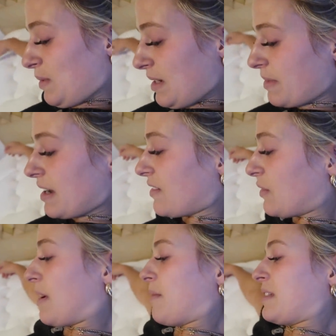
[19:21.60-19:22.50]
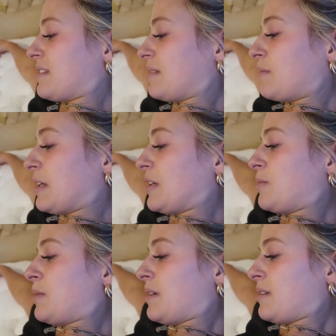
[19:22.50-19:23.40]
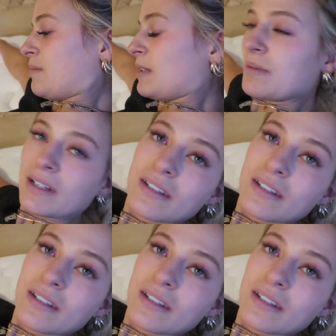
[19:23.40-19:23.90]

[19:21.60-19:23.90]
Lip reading: been a bit overwhelming, isn't it, Bloop? Bloop's